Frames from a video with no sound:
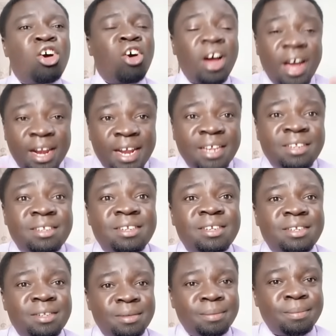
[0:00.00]

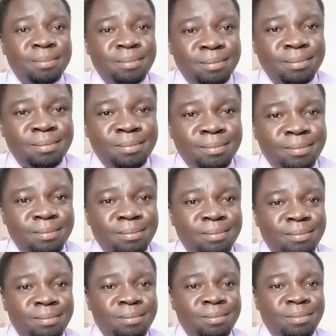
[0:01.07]
organized.
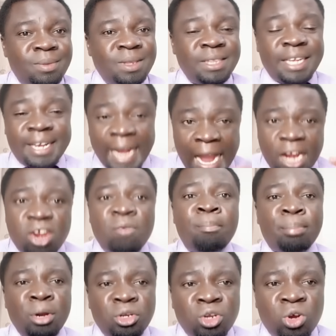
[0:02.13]
The kind of
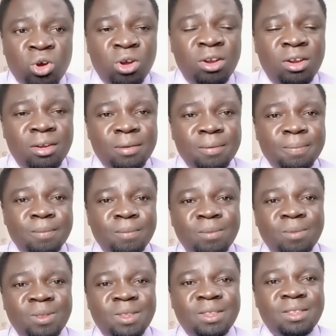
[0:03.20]
protocol.
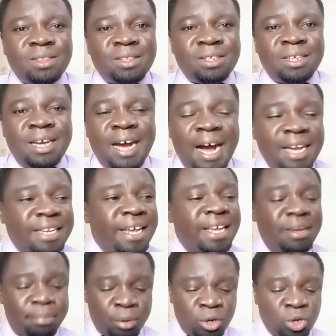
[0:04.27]
Ata
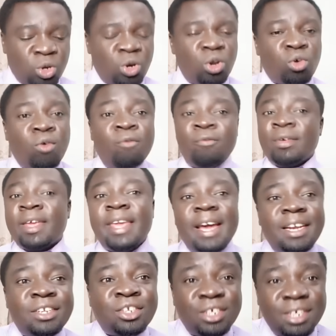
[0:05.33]
hii protocol
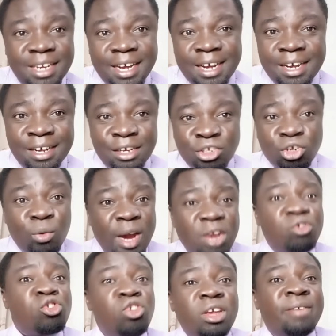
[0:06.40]
kumfikia ni shida. So when
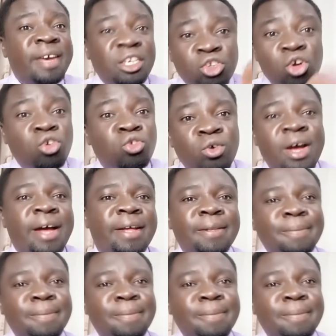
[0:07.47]
will you even talk to her?